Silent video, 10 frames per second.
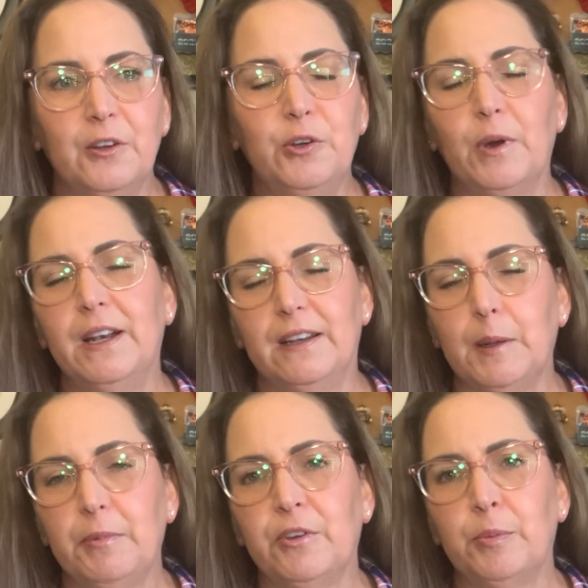do any
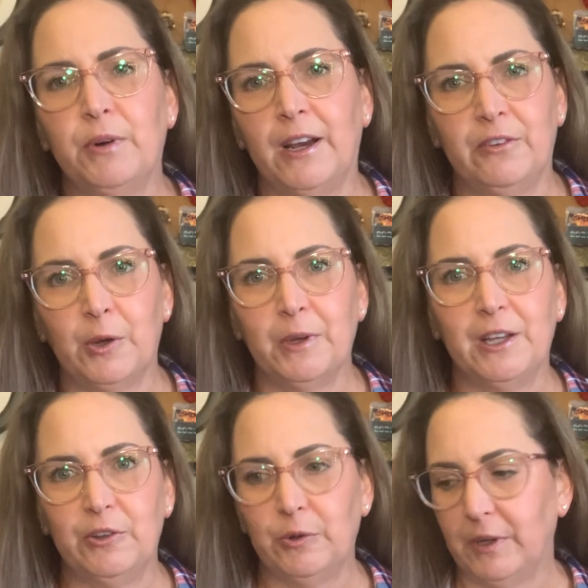type of surprise going
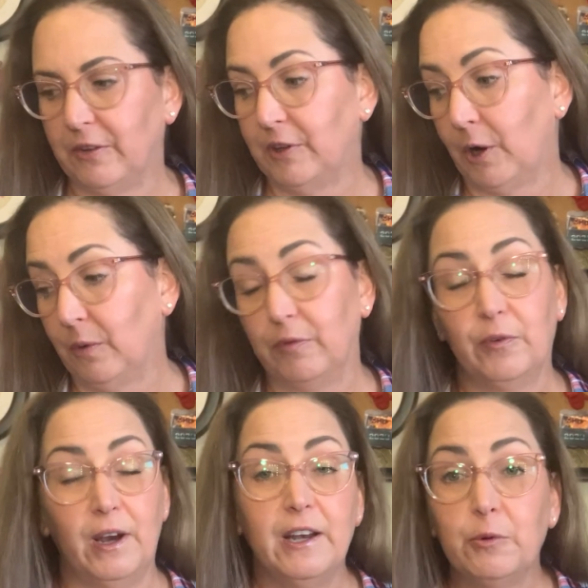into it. So
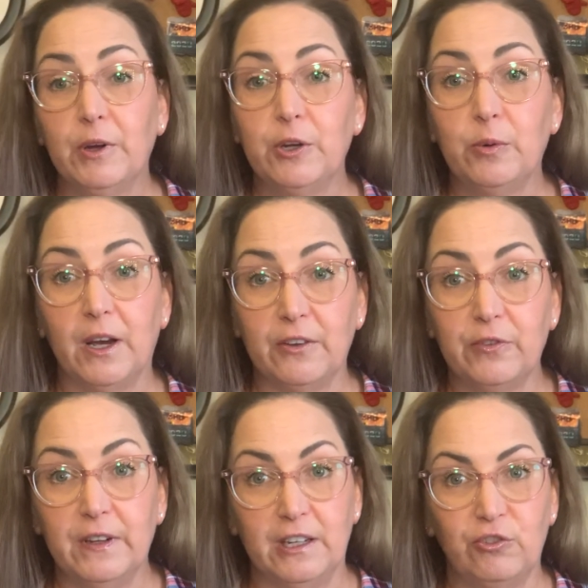for anyone who has
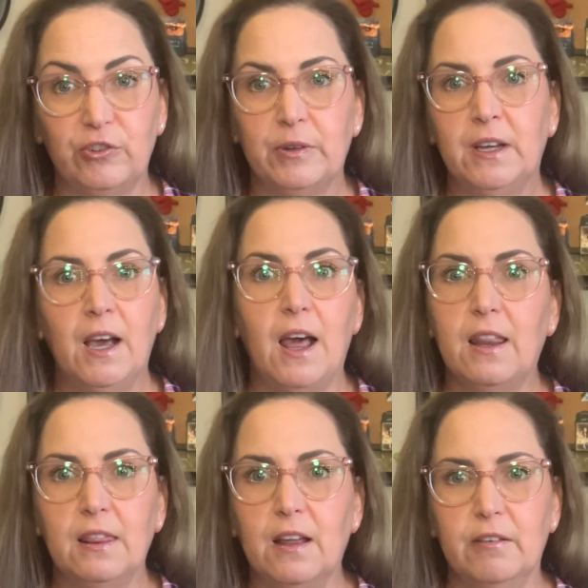finished, I
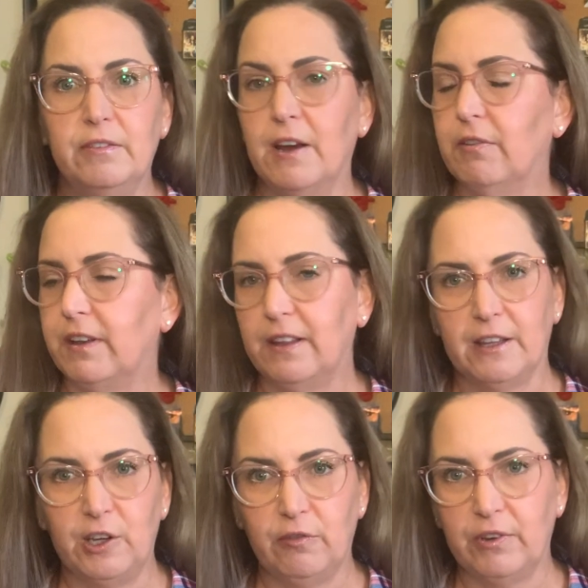love everything
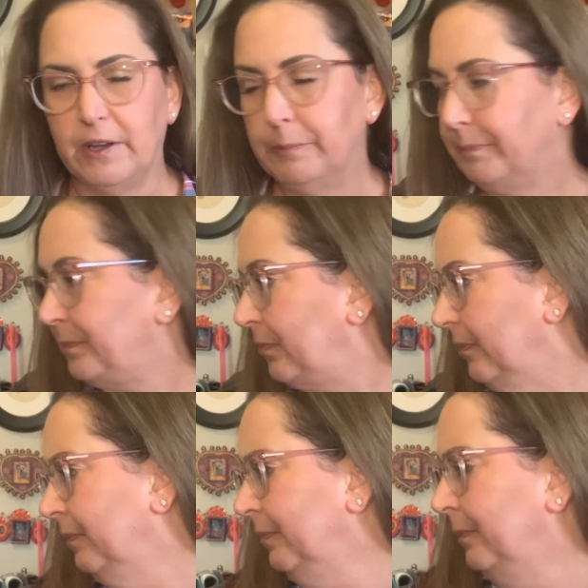that you've done.
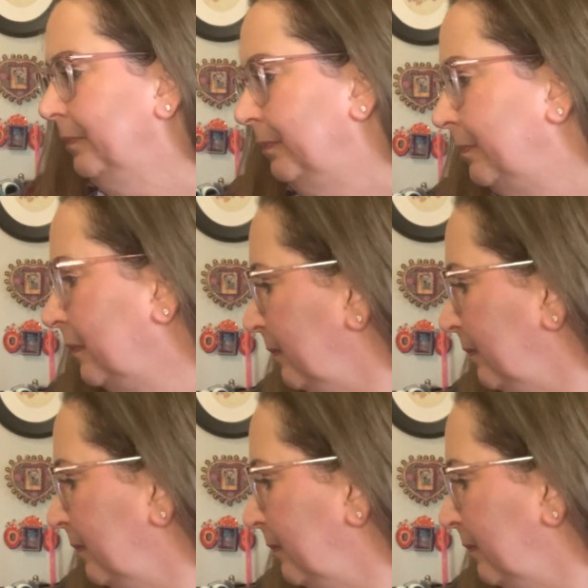Let